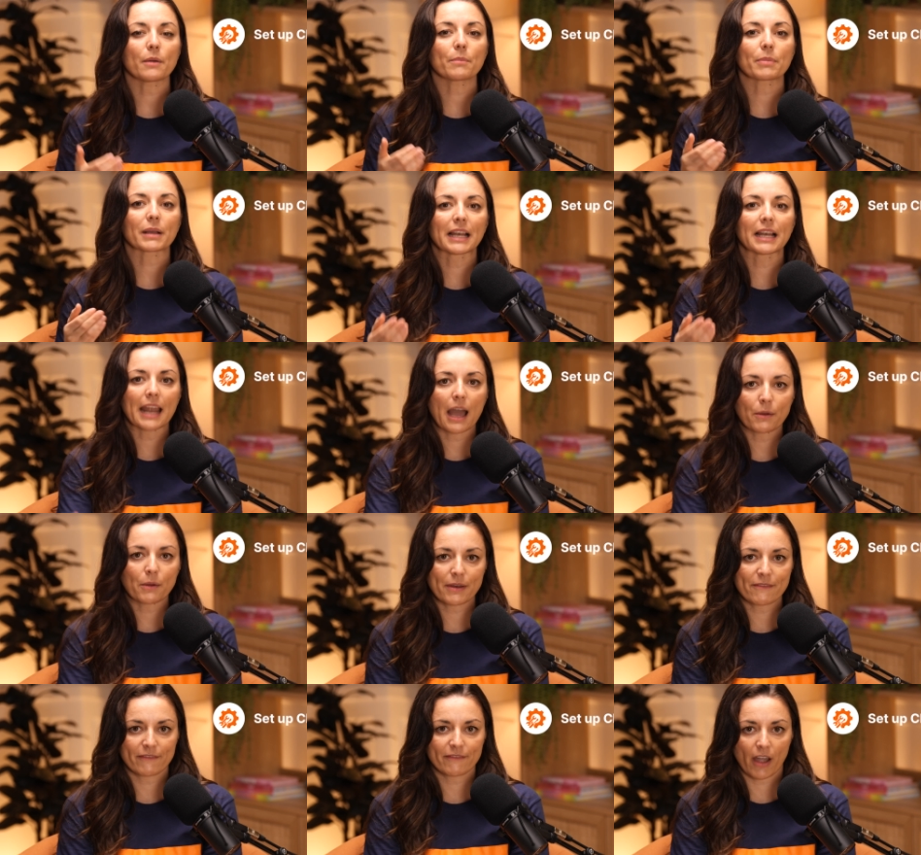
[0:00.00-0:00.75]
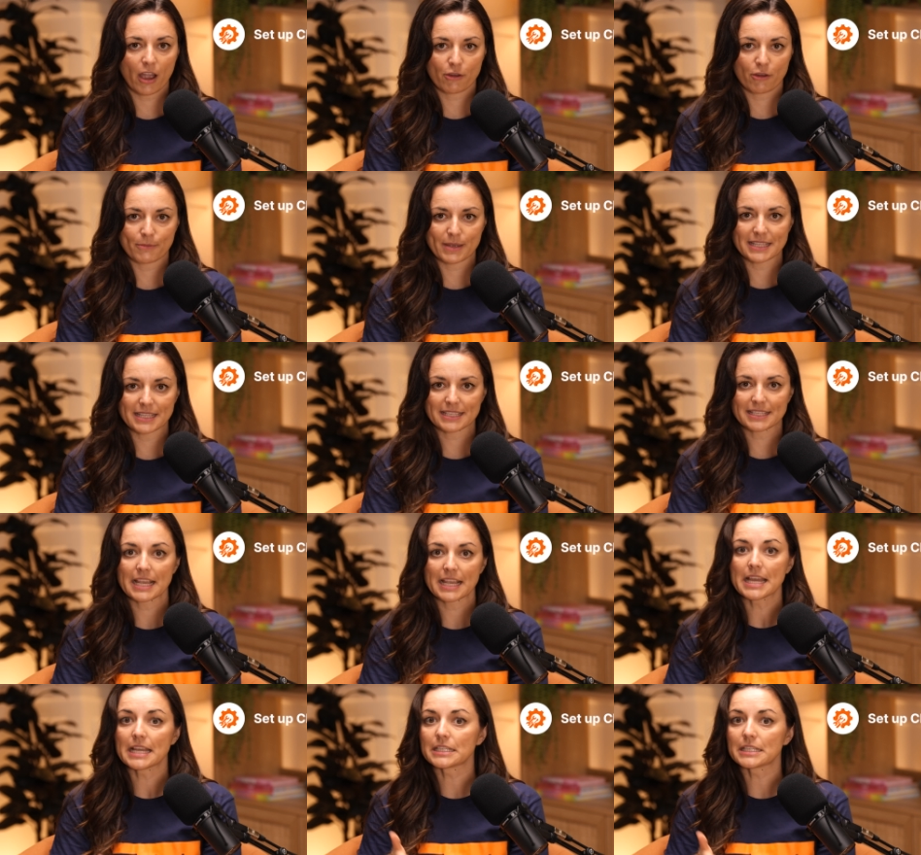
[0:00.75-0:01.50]
up cloud
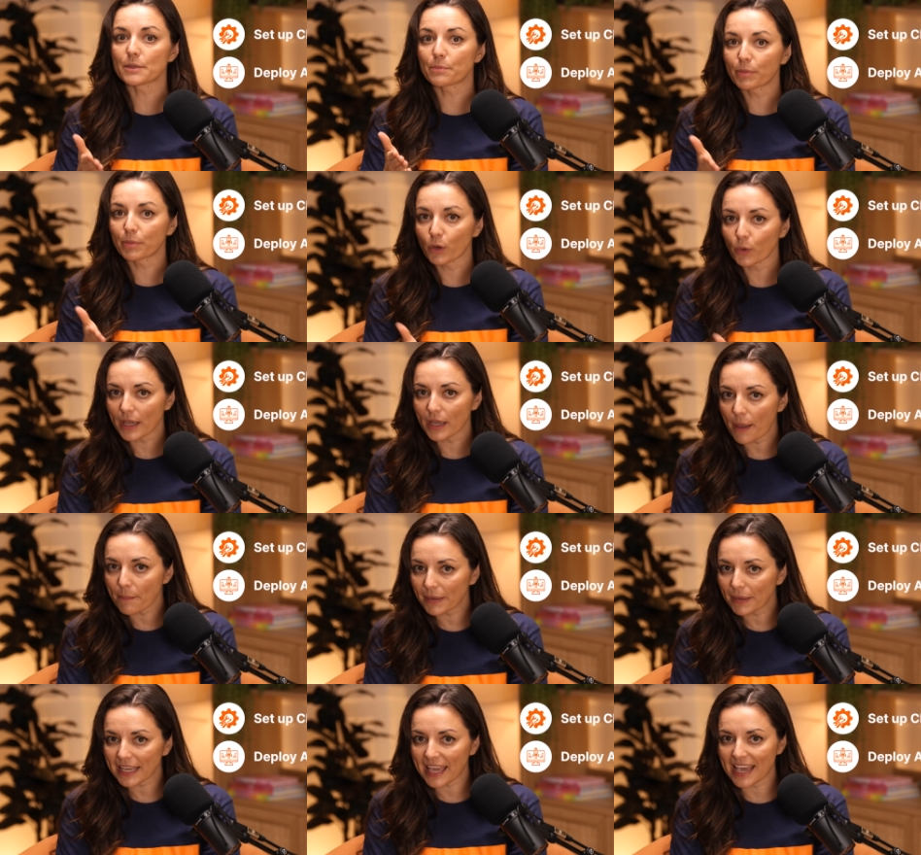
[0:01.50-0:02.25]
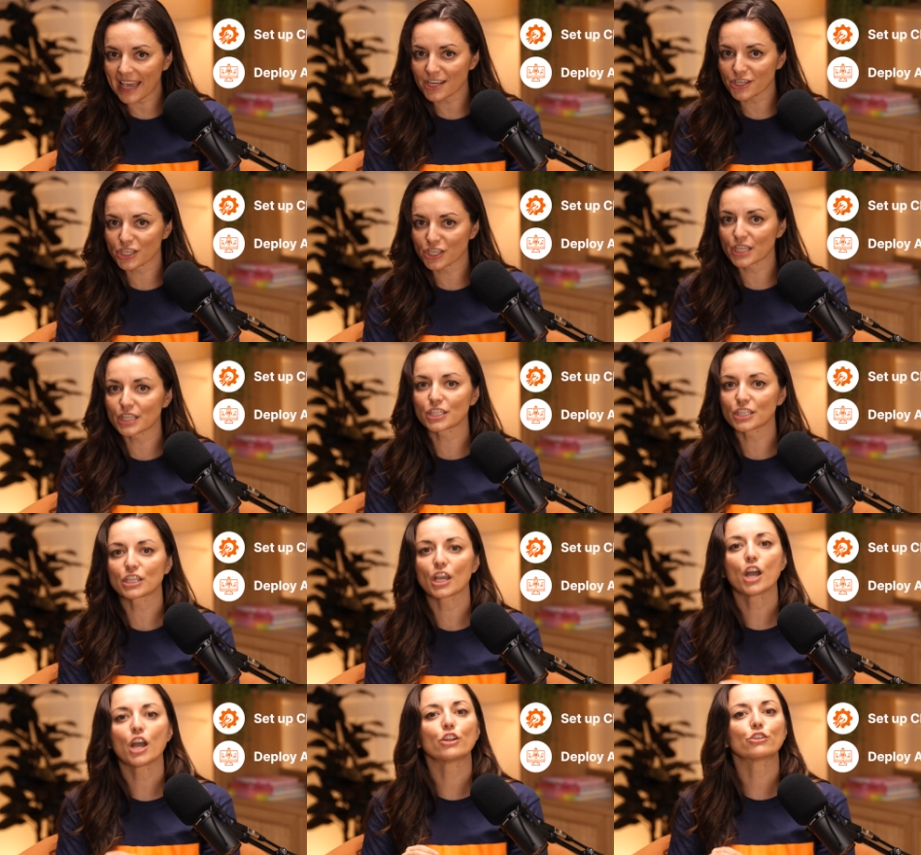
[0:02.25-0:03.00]
environments, deploy
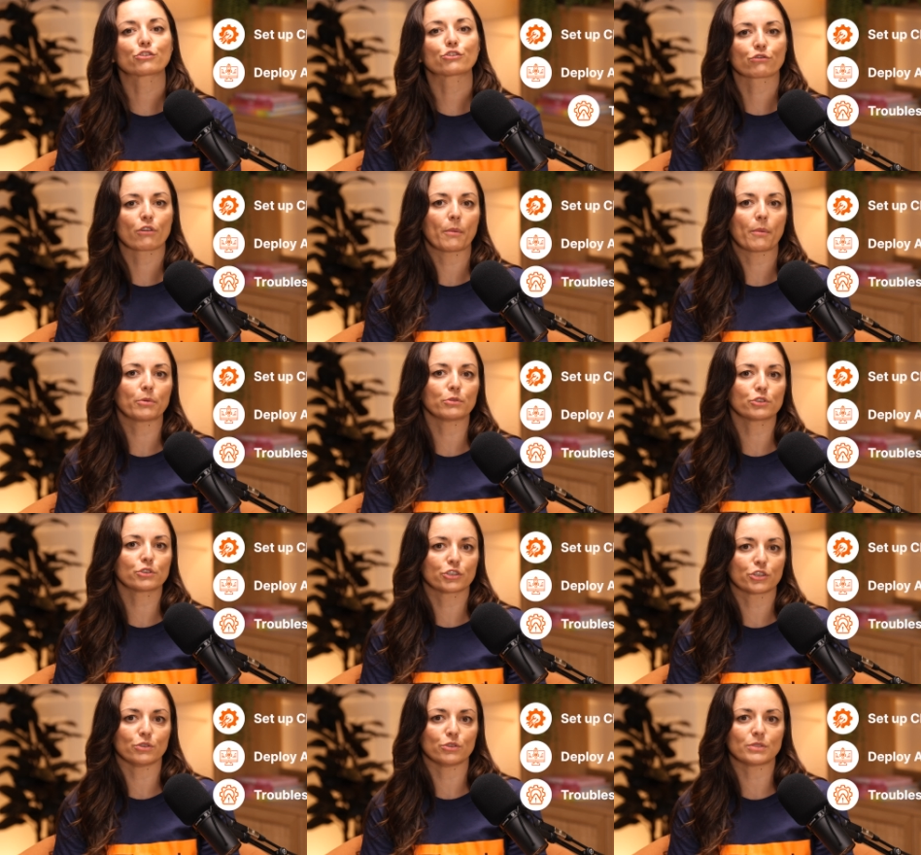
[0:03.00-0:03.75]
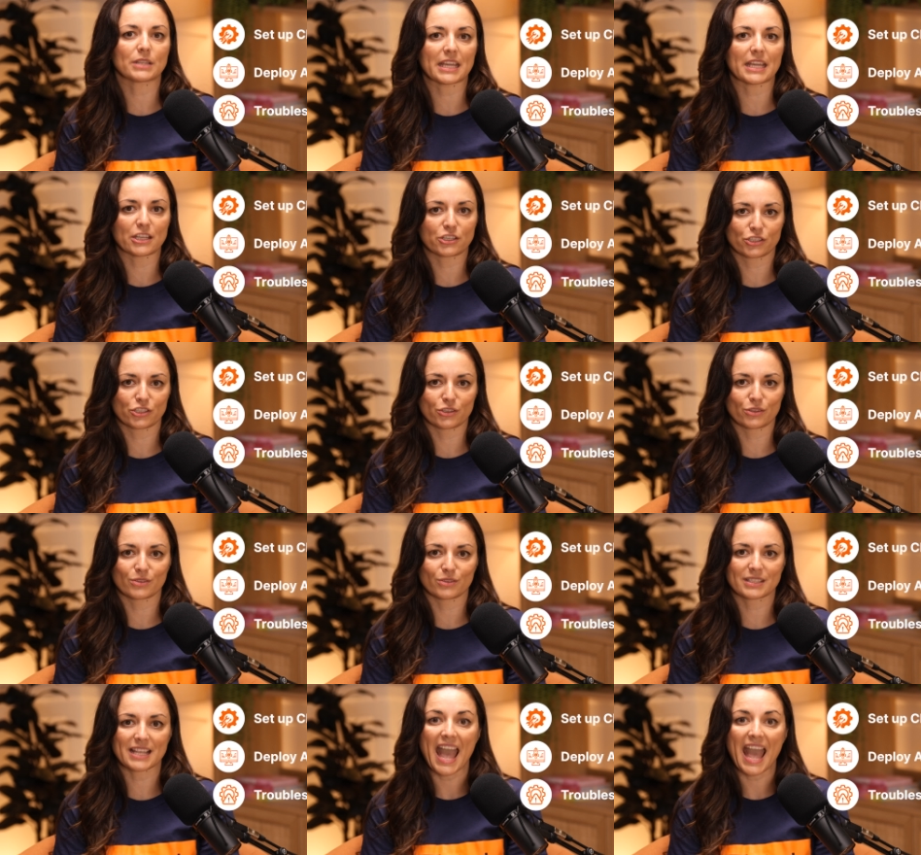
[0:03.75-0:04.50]
applications, troubleshoot
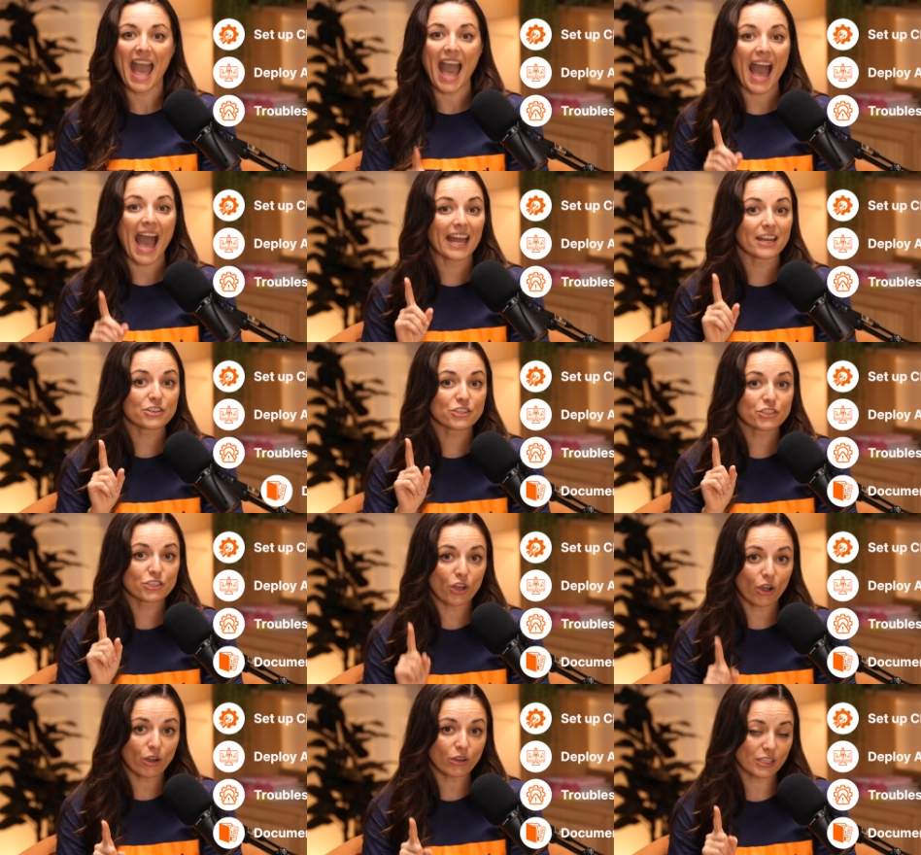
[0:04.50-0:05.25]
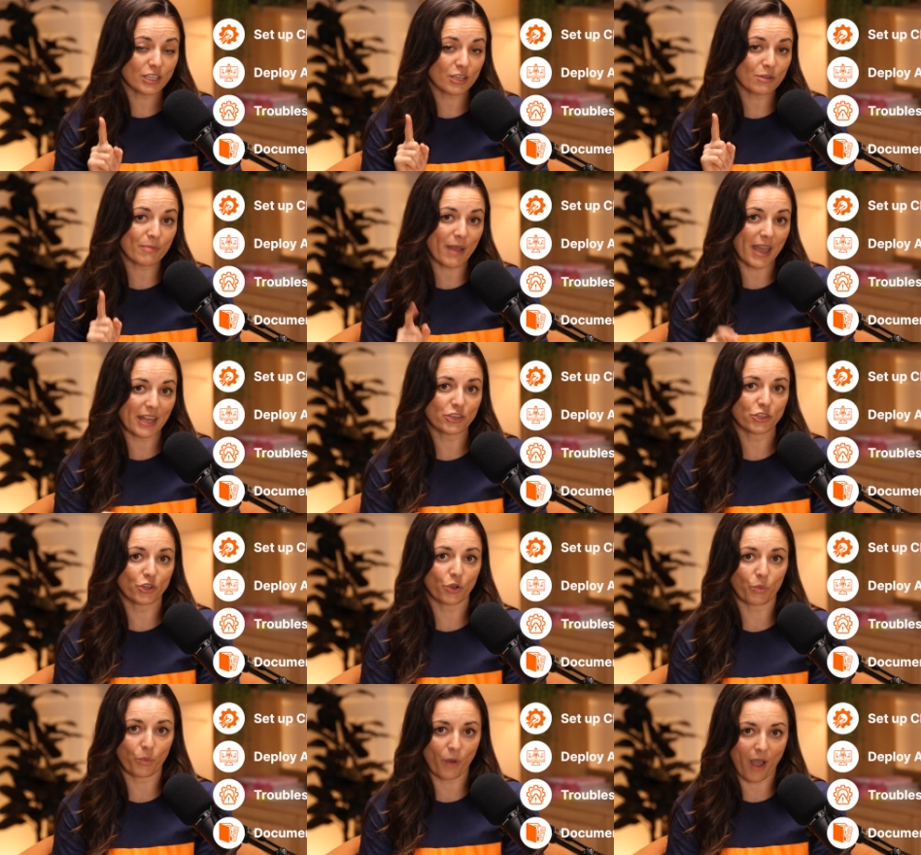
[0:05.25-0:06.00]
issues, and document
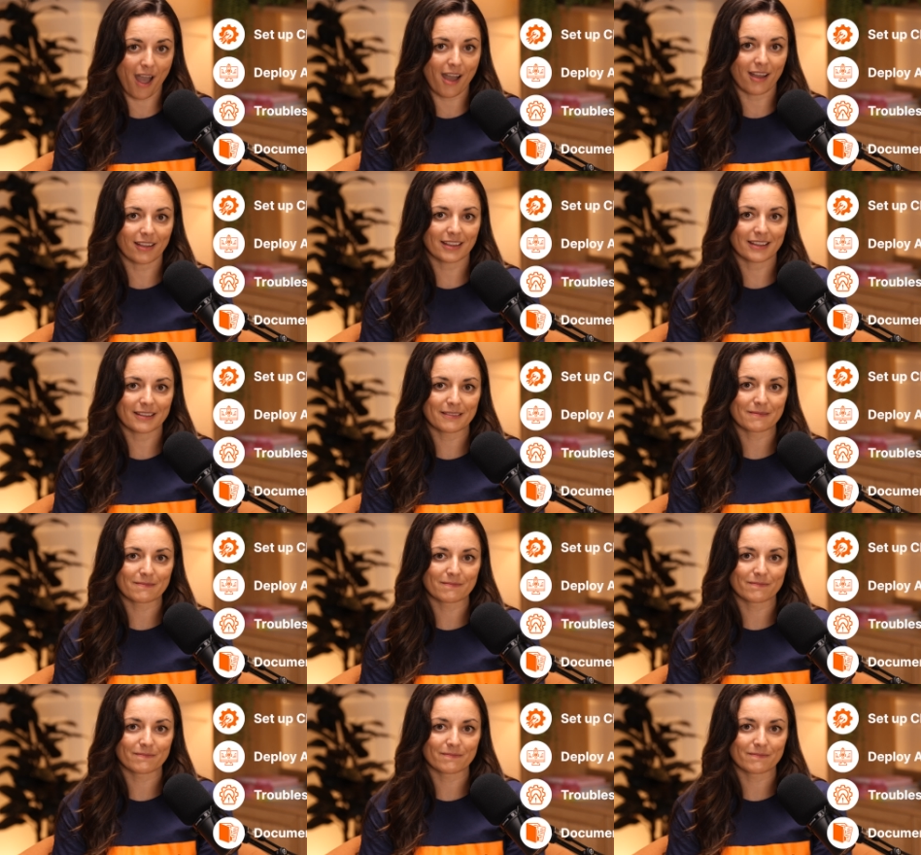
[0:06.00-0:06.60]
your work.